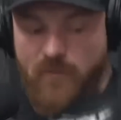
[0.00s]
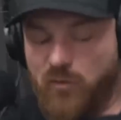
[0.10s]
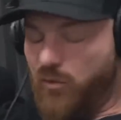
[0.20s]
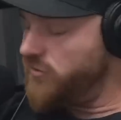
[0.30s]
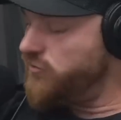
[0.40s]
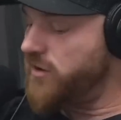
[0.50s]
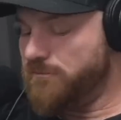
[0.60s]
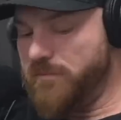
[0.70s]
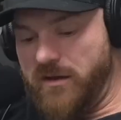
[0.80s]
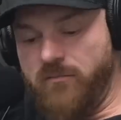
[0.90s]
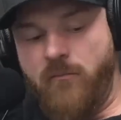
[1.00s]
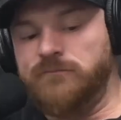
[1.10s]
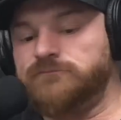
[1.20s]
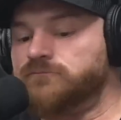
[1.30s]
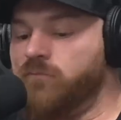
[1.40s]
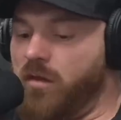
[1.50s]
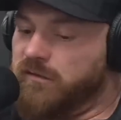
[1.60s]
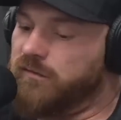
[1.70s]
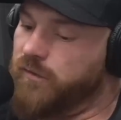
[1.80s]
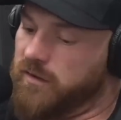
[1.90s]
Holy shit, man.
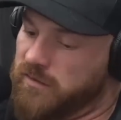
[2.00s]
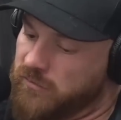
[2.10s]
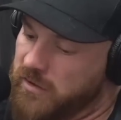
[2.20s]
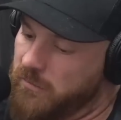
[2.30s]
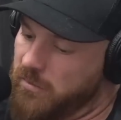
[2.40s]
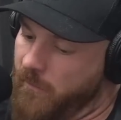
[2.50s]
This is fucking incredible.